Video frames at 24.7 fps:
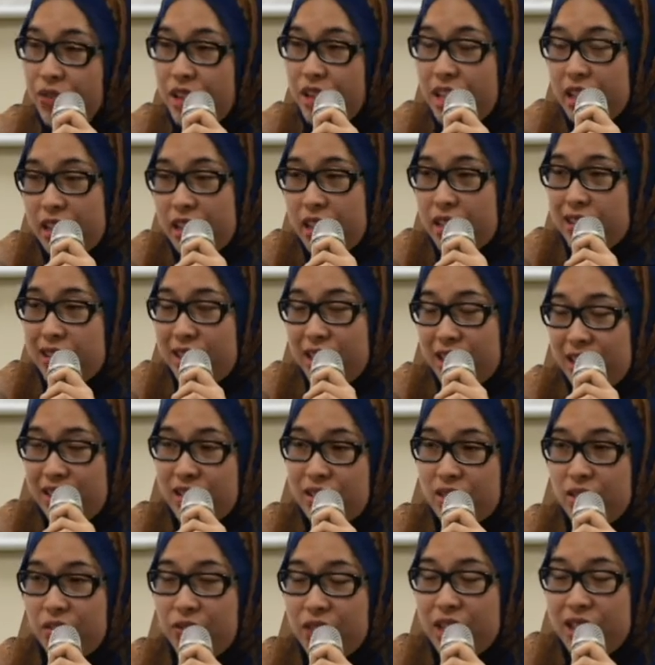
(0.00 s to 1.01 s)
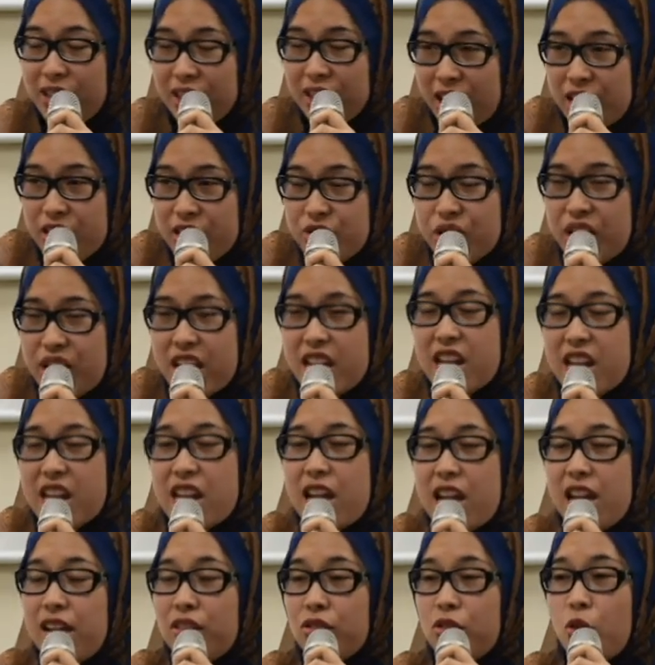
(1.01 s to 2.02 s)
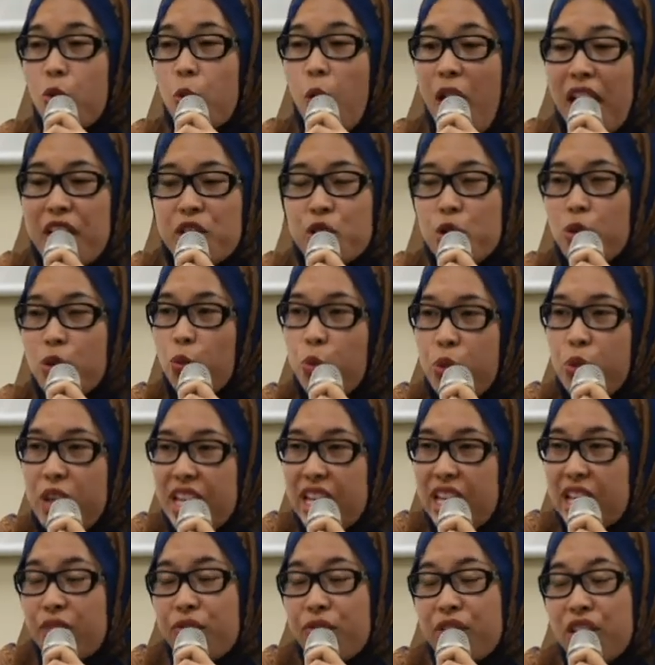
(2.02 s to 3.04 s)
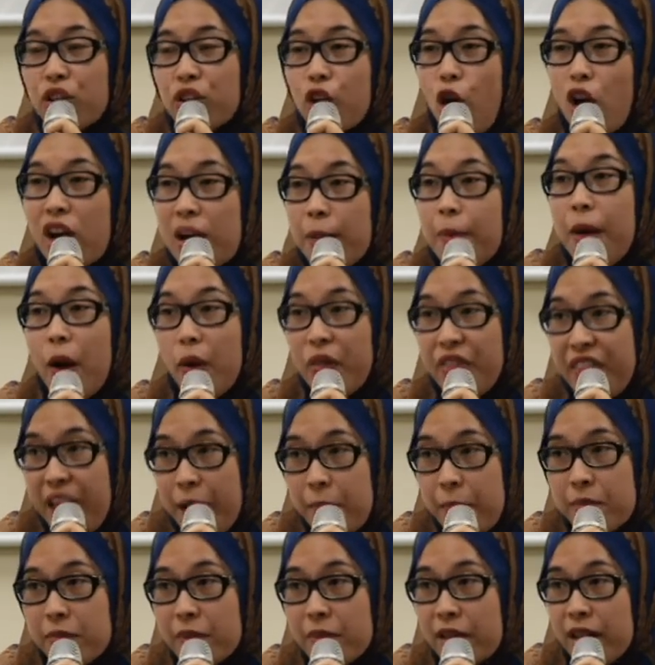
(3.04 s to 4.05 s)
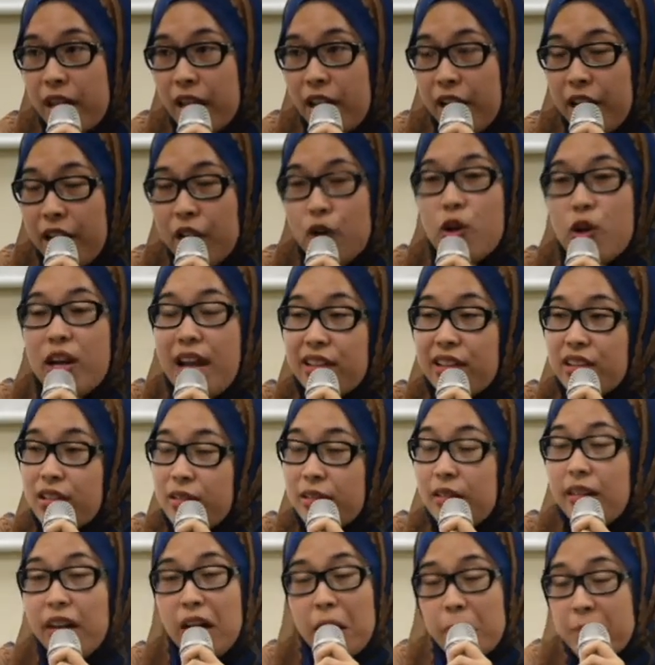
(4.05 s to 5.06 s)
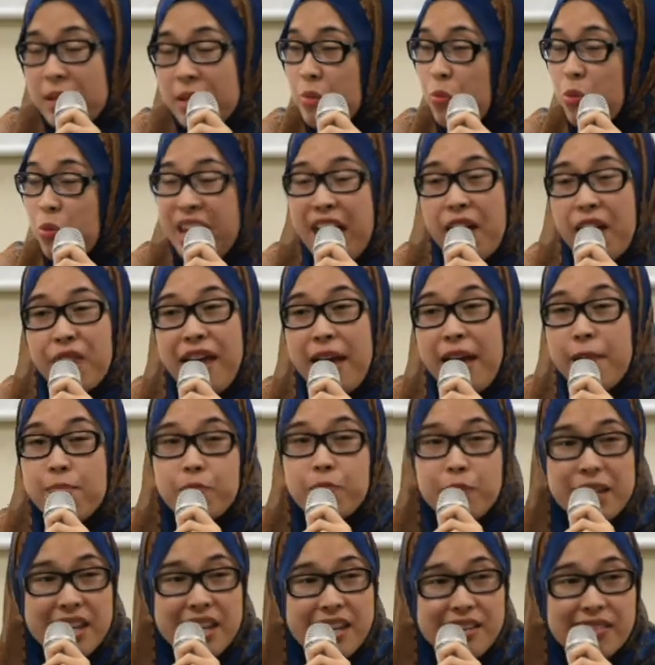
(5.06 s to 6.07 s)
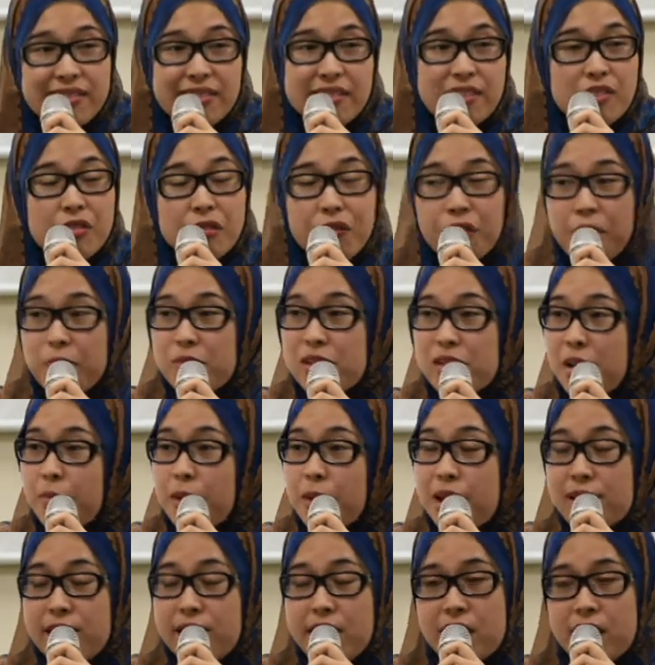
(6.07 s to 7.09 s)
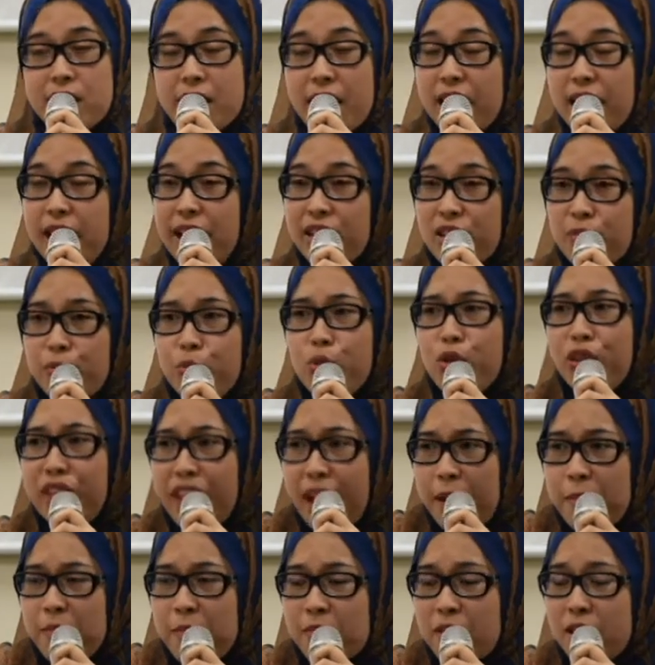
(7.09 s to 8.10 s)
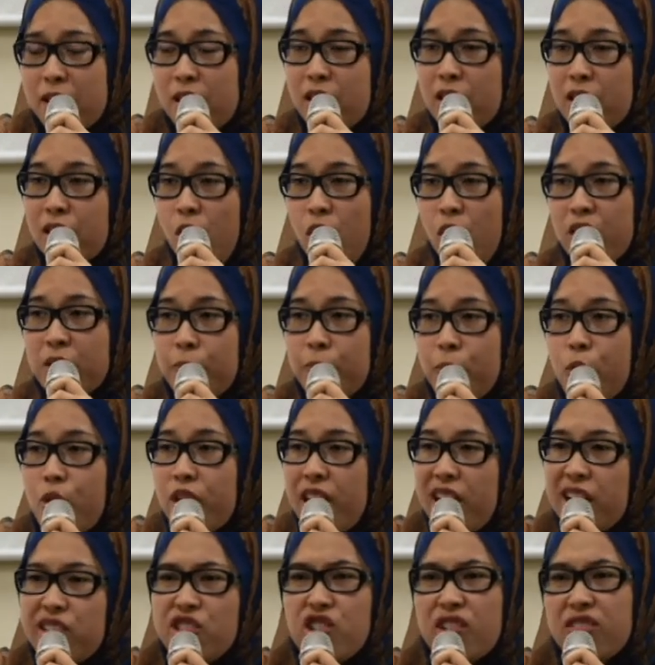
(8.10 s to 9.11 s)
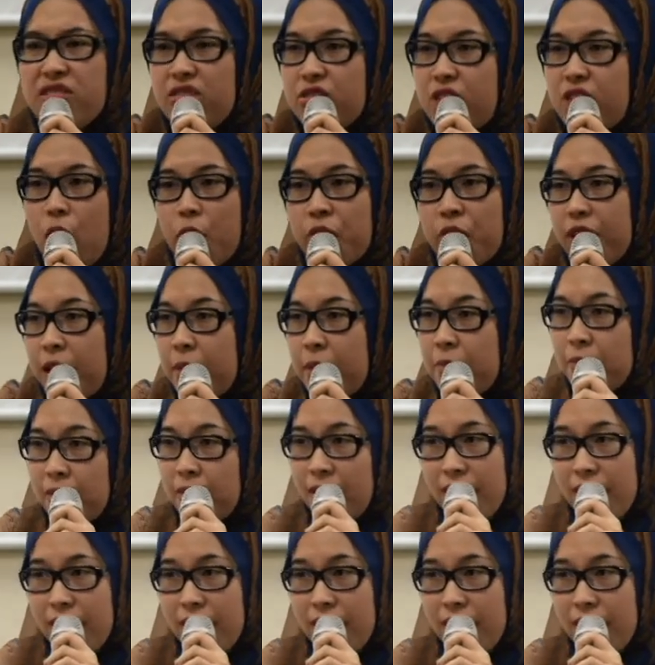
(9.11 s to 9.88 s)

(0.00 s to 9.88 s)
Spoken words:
even citizens of this country, so why should we even talk about them? We have MPs, from Sabah saying that let's put them on a boat and just drown them.